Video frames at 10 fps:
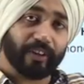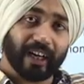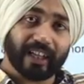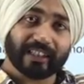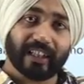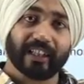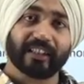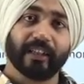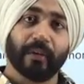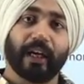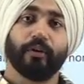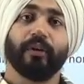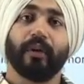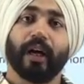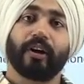France, that is
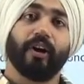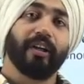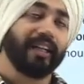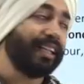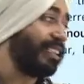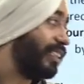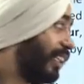Emmanuel Macron, is